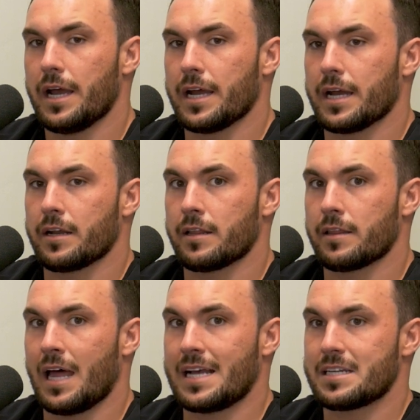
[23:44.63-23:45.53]

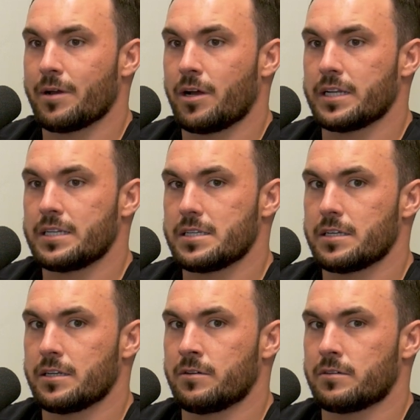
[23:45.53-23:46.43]
And last time I got it
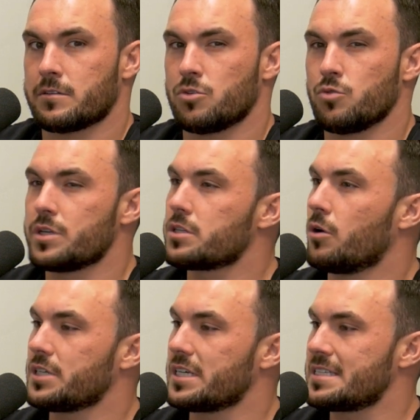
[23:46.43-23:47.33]
tested 2 weeks
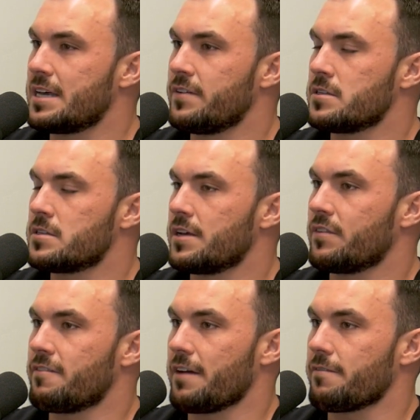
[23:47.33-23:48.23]
ago, I was at
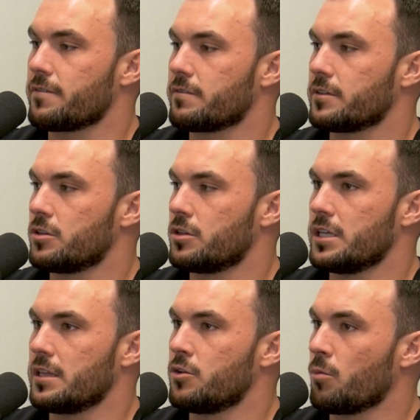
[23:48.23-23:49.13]
775.
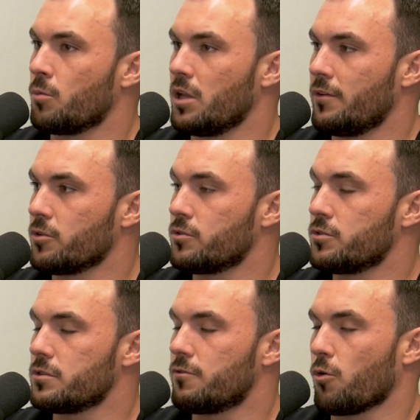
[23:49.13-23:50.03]
The normal
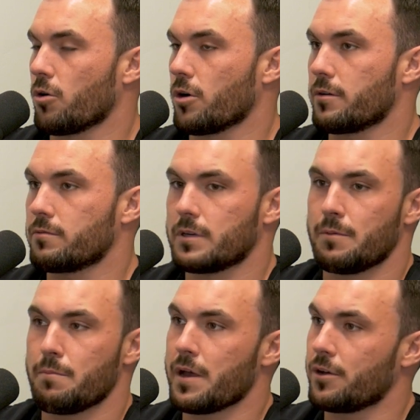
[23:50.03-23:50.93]
levels for
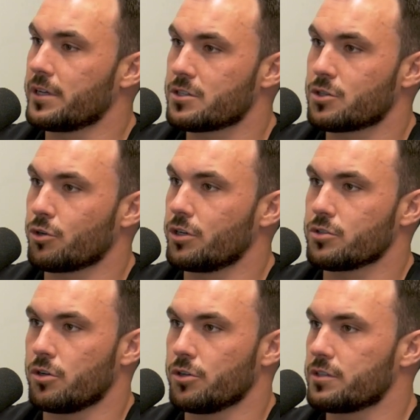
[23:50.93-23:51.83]
a male that's 30
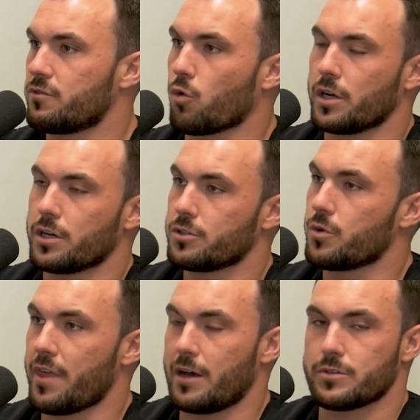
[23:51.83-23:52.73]
years old is 400
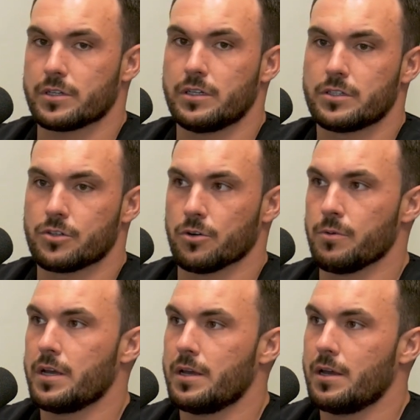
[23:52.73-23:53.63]
to 1,000.
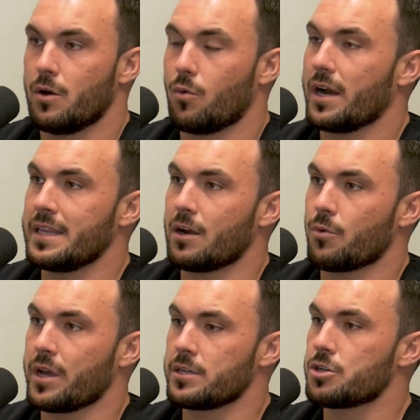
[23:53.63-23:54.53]
So right in
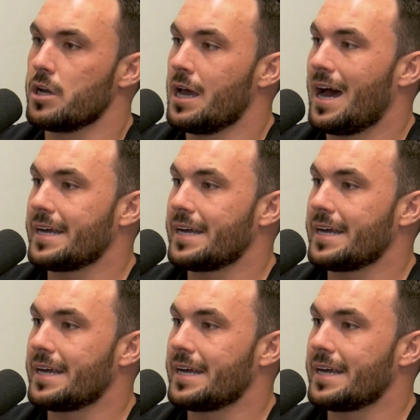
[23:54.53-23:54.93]
that range.